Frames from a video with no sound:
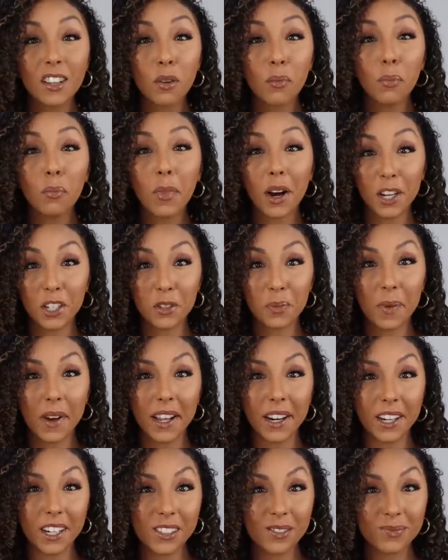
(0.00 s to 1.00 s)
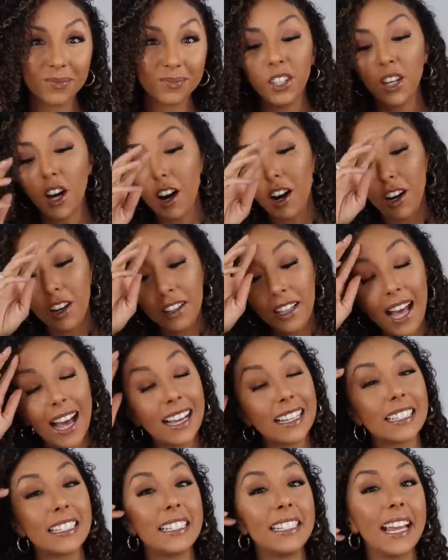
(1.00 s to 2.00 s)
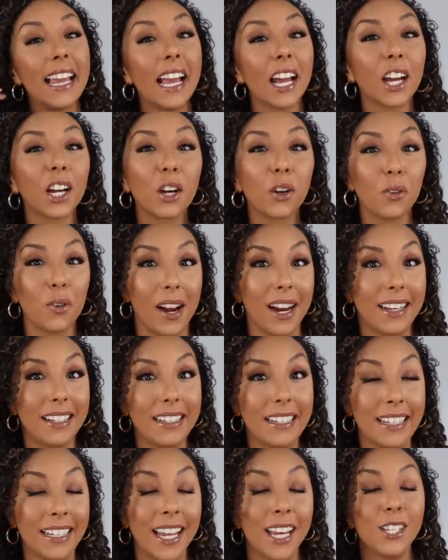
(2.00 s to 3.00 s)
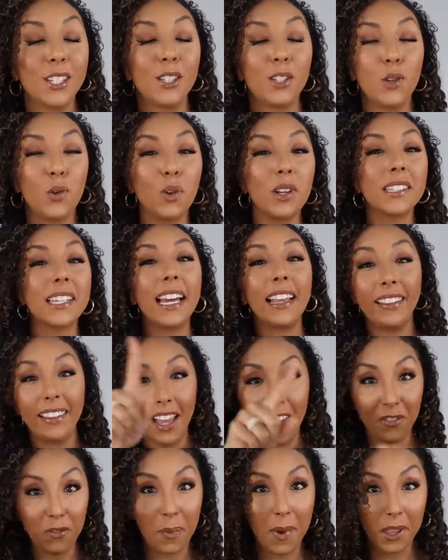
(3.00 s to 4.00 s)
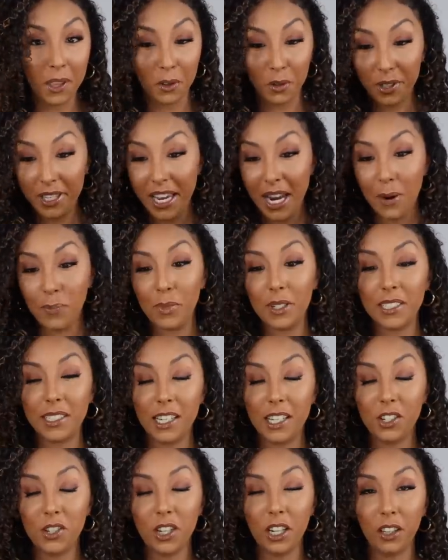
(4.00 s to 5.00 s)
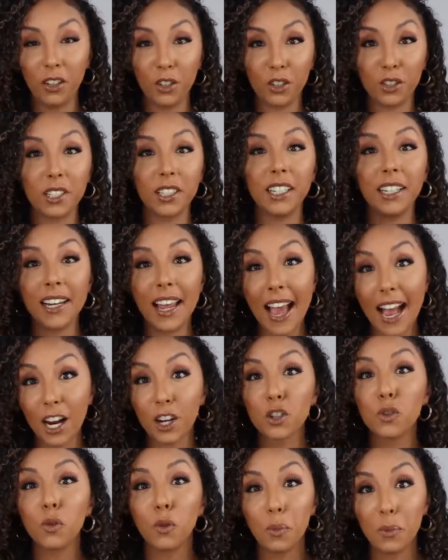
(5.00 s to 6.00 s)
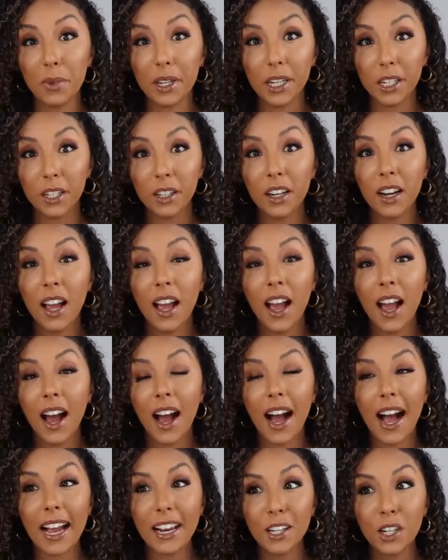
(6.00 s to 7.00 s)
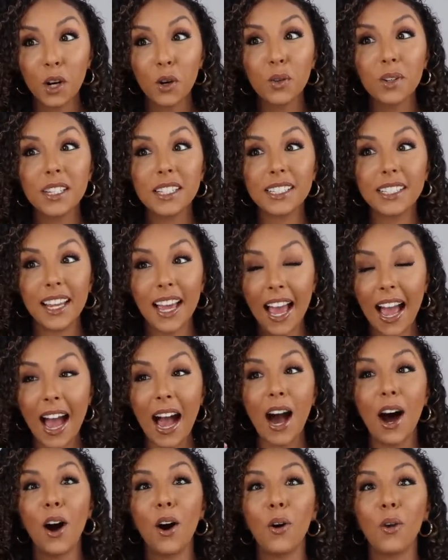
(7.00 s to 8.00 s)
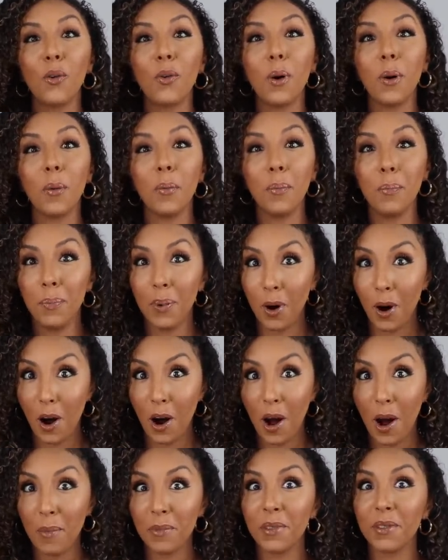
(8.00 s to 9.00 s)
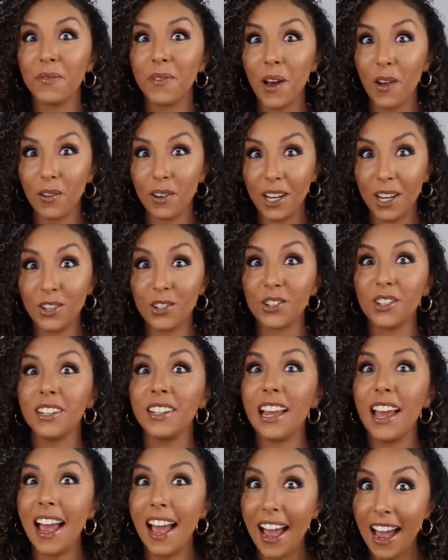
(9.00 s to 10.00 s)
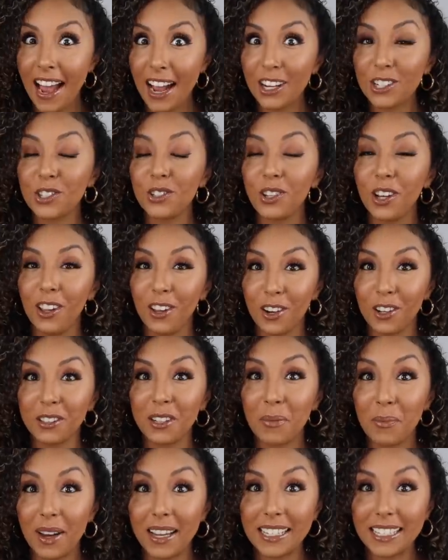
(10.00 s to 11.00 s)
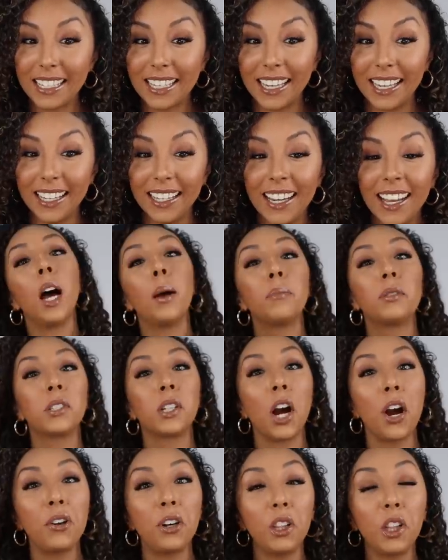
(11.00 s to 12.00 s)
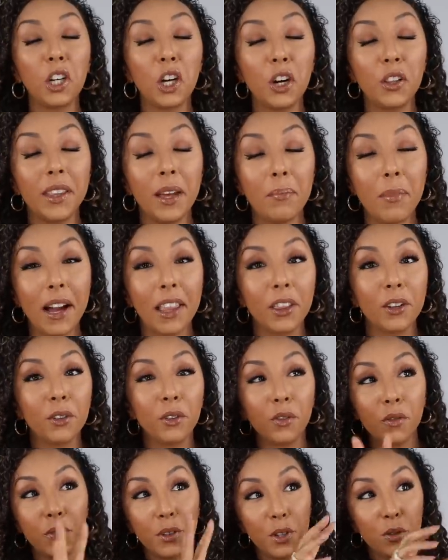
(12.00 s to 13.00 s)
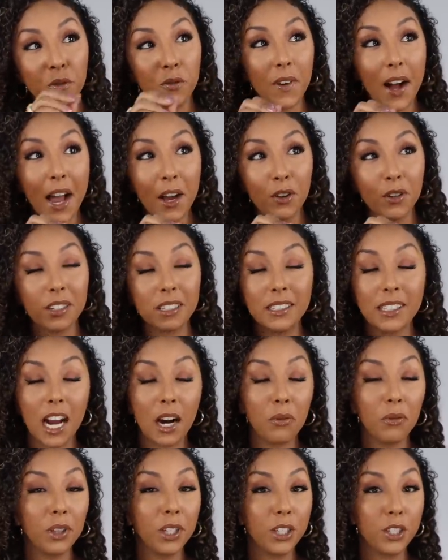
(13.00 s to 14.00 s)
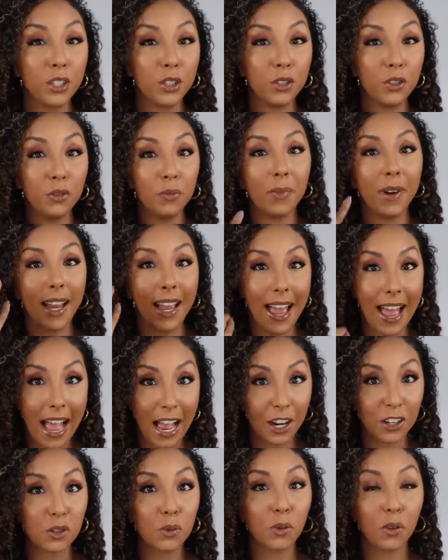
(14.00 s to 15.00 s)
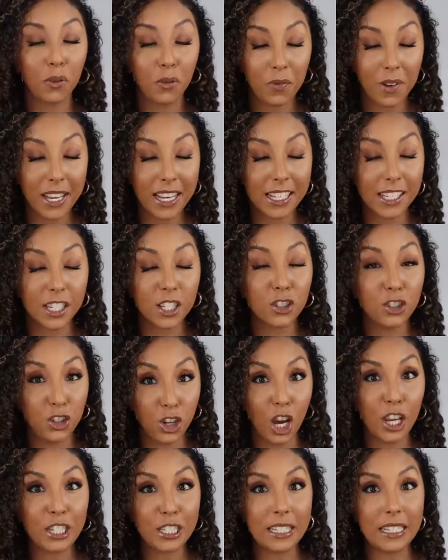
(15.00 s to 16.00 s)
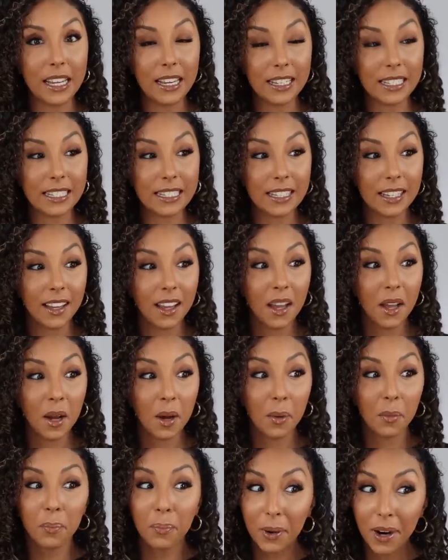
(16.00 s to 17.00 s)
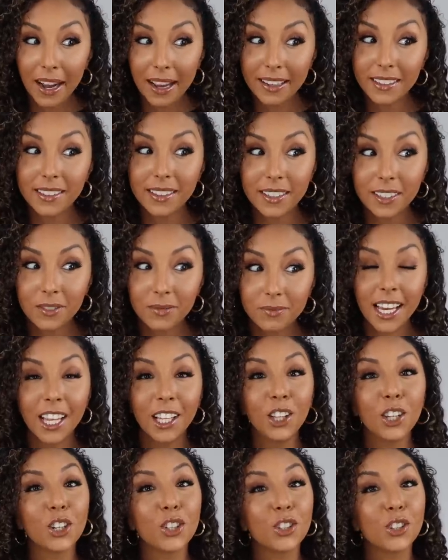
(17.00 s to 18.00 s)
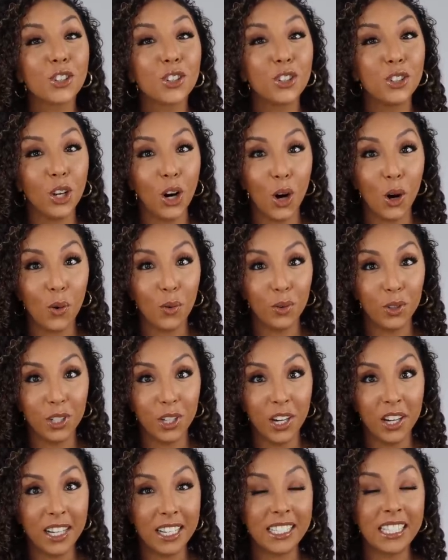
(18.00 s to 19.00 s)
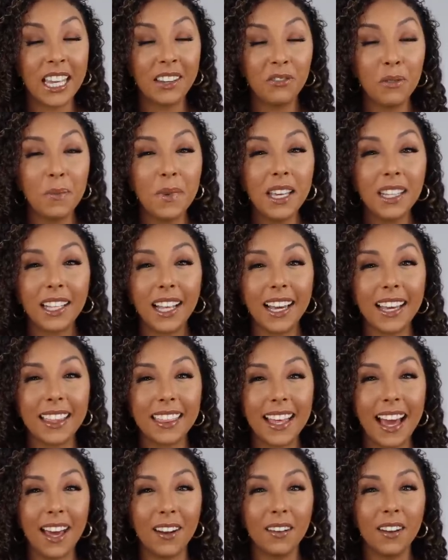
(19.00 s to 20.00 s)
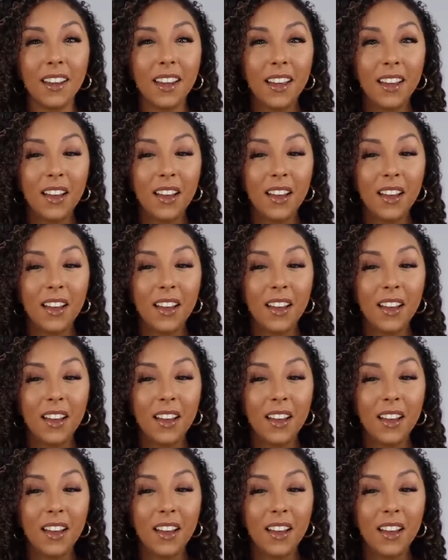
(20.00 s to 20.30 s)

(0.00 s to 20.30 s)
Much better. Y'all, I stand corrected. As soon as I left my little camera station and looked in an actual mirror, I noticed how bomb the foundation actually looked on my skin. I'm starting to learn that my little viewfinder does not really do my actual face justice, but it looks so good. It's giving me like that